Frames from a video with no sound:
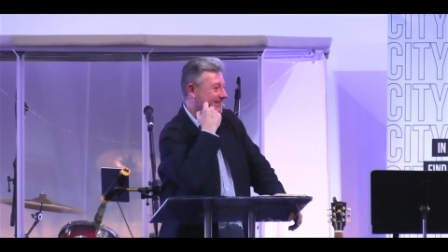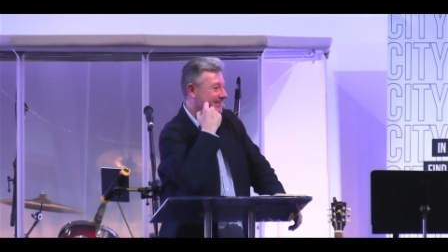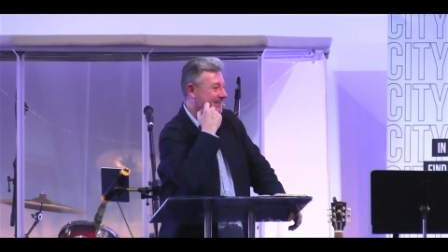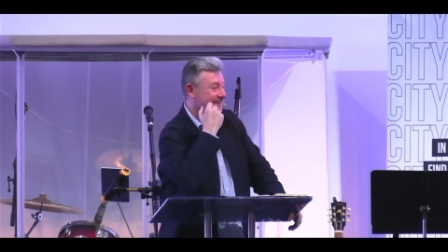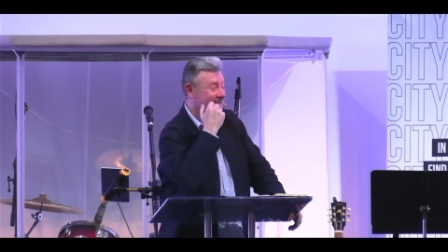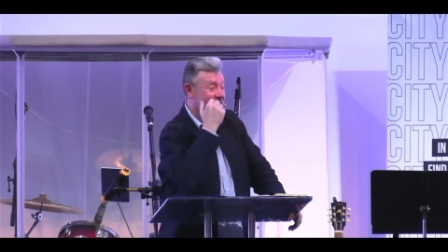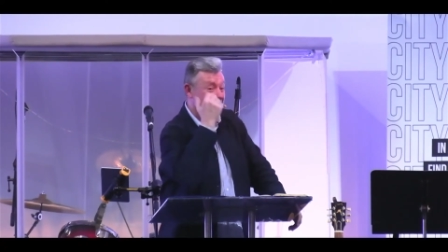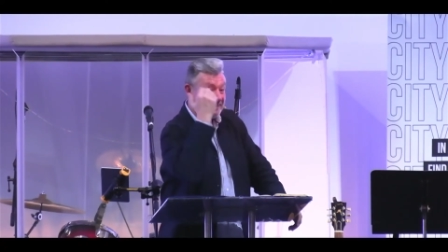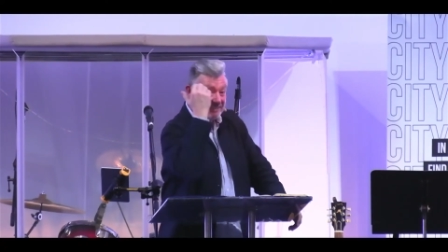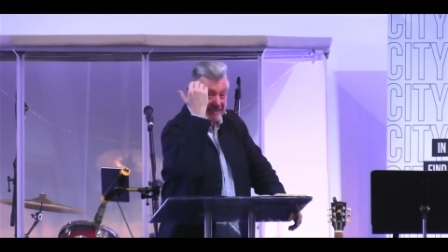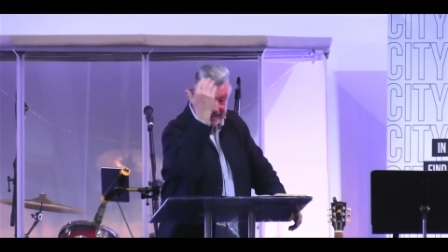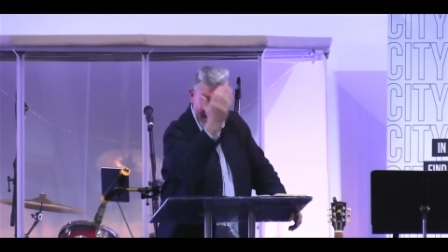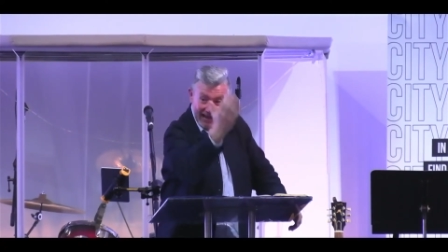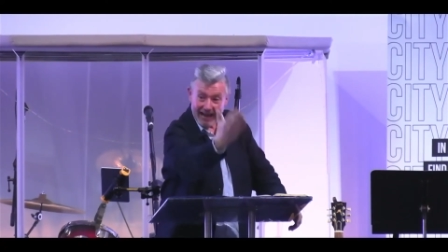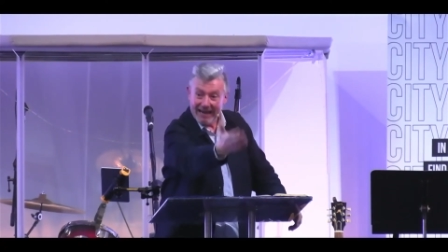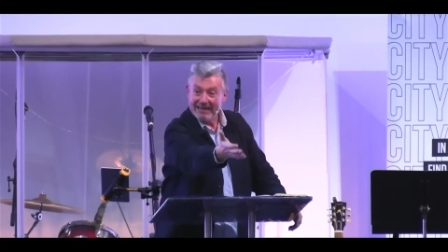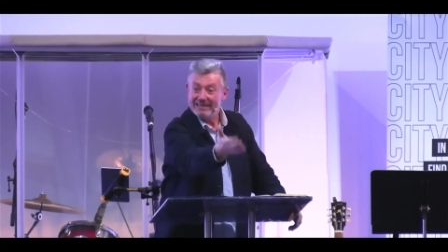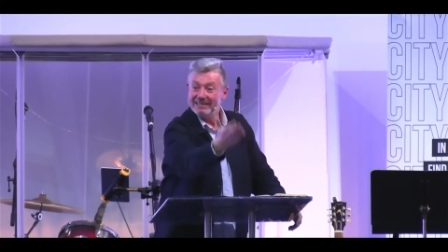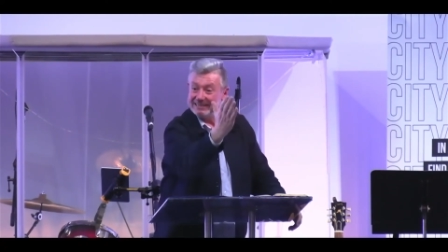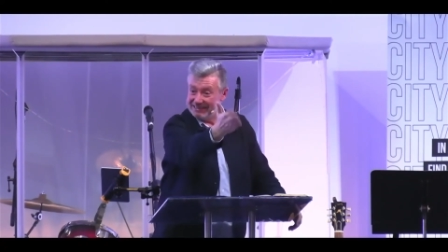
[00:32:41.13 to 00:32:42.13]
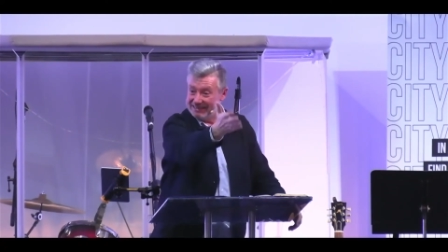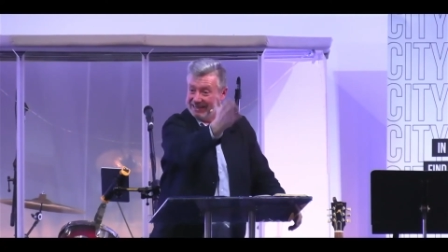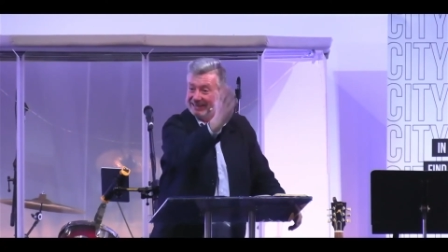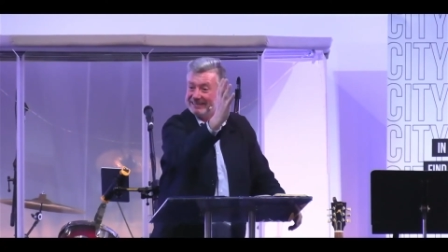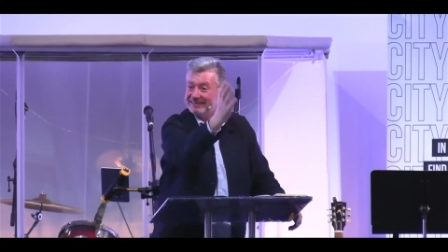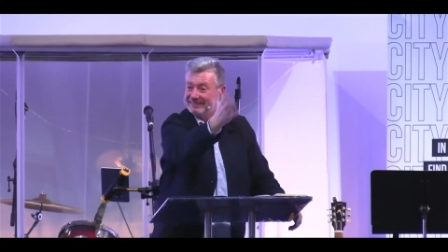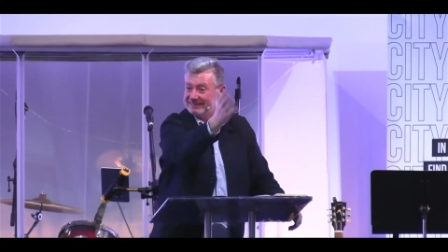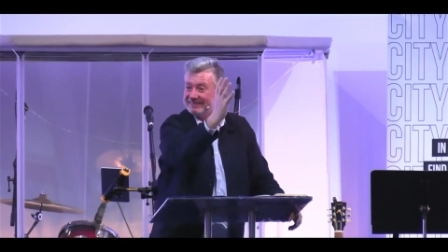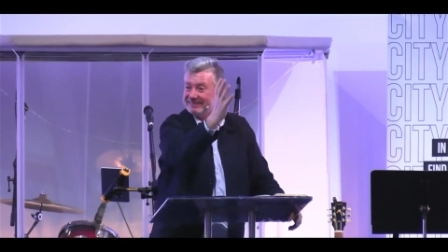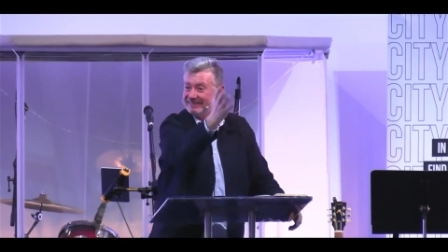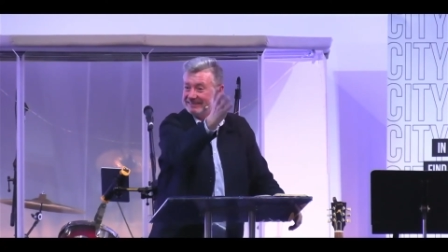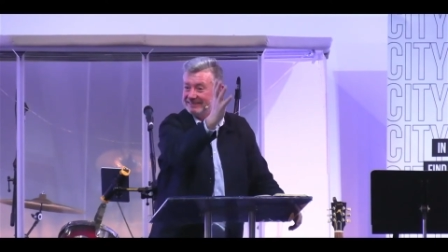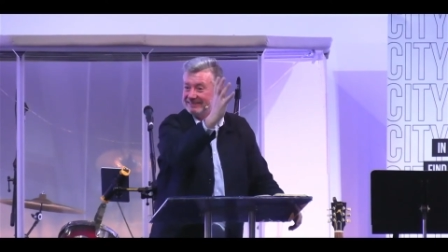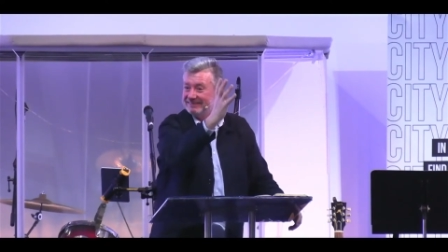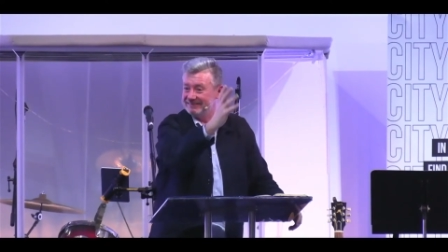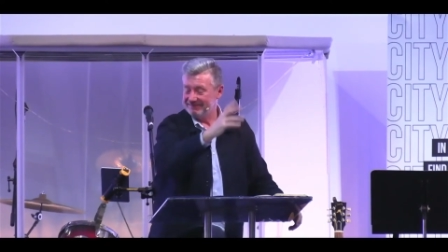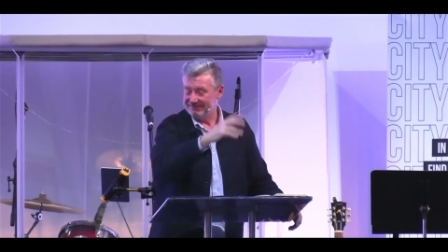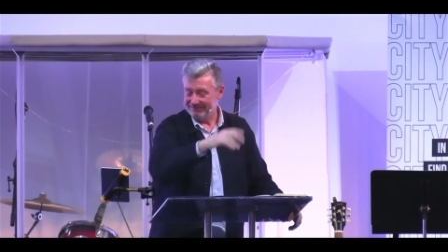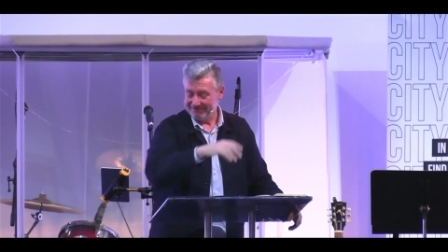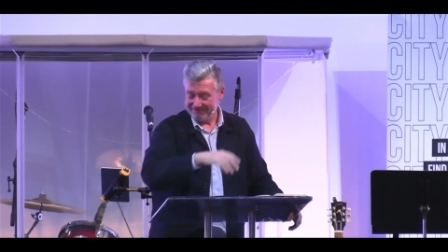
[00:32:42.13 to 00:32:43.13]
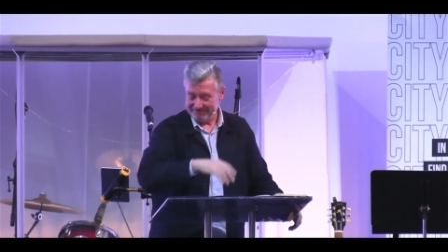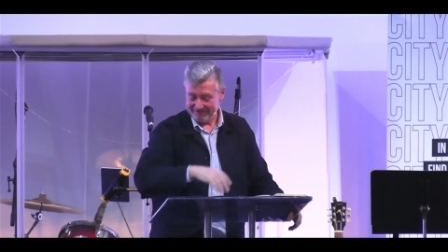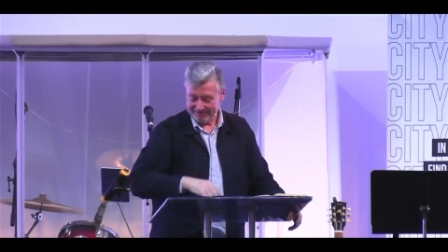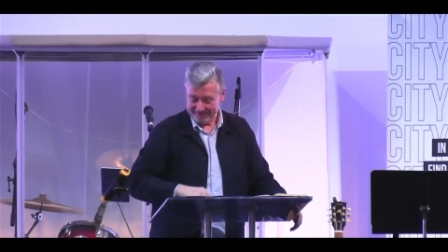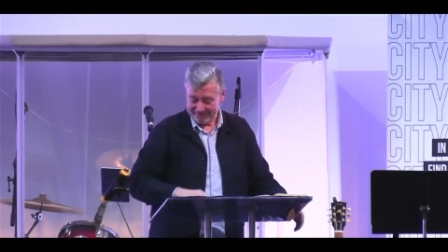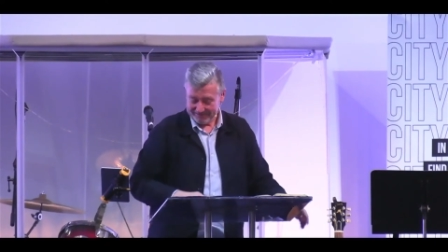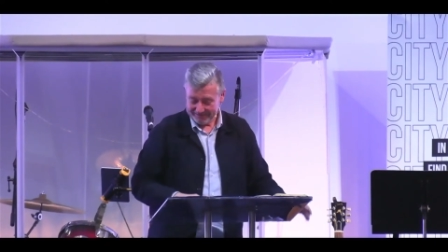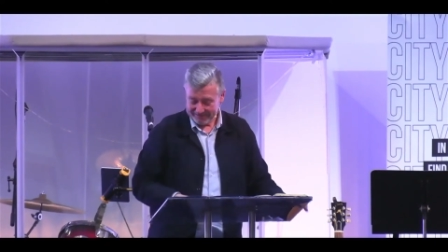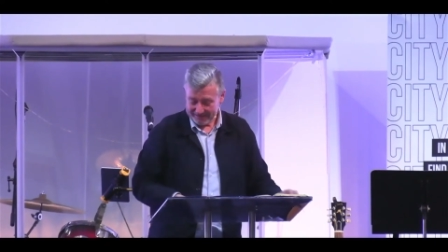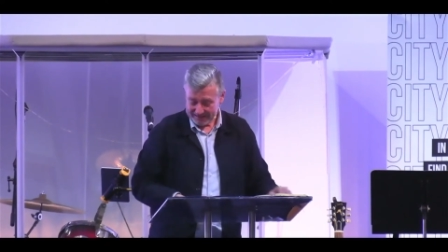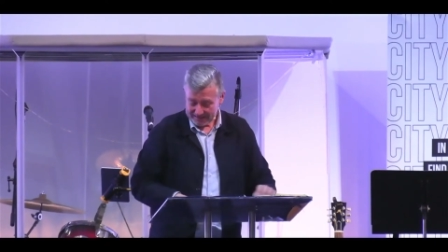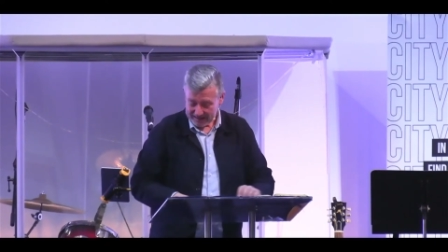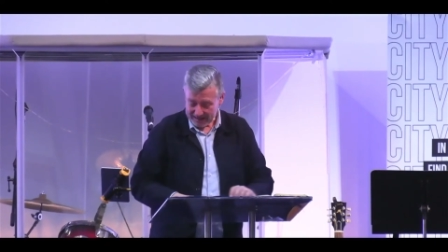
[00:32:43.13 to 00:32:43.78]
It's kindness. It's